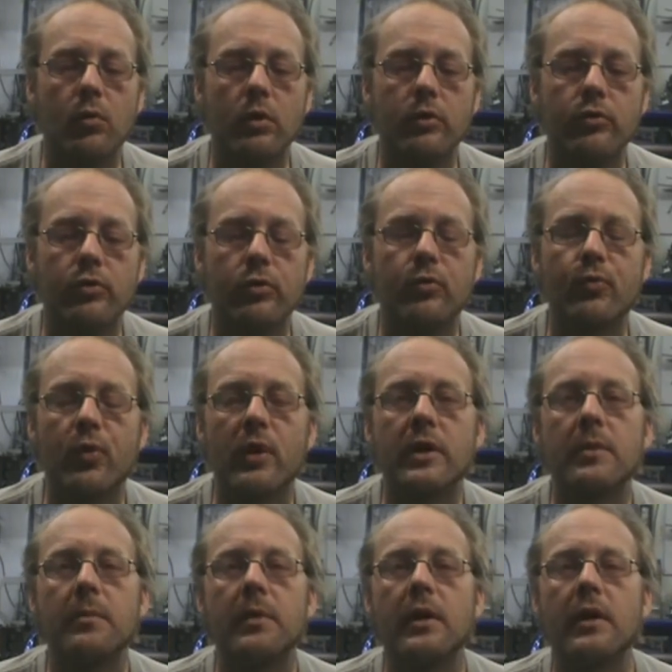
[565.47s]
real true
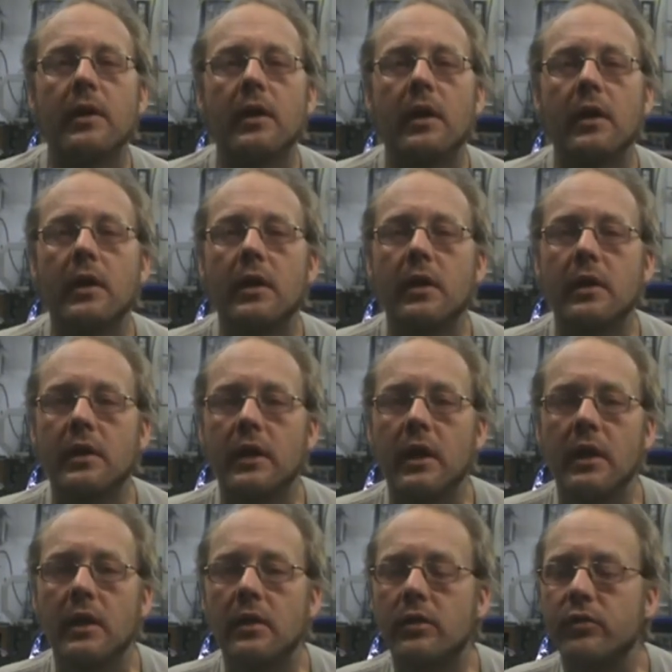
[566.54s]
friend to me,
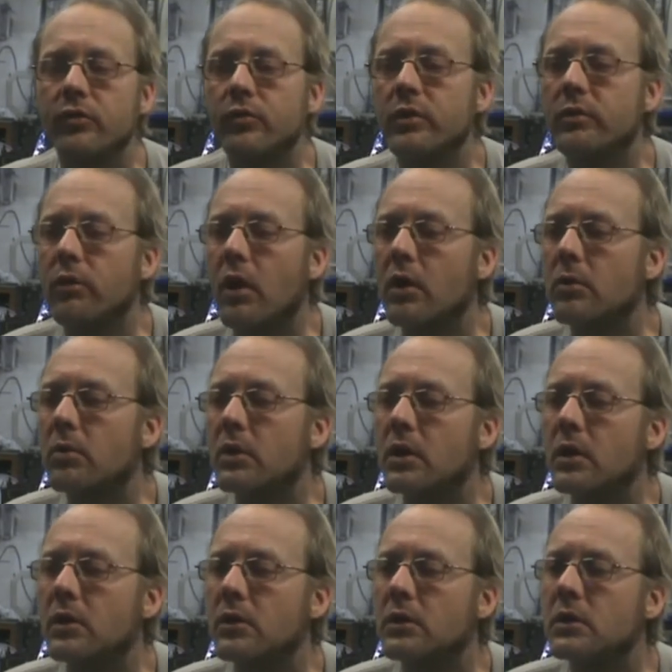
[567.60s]
Kenny, Street Rider
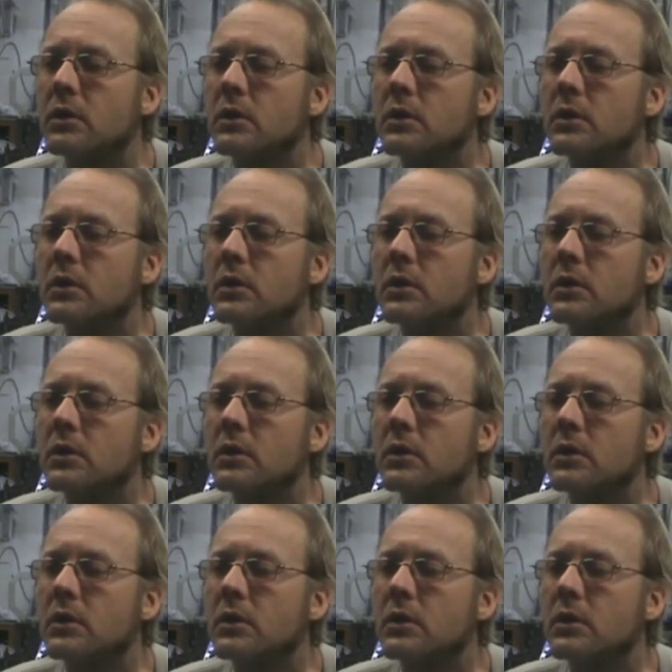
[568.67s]
100.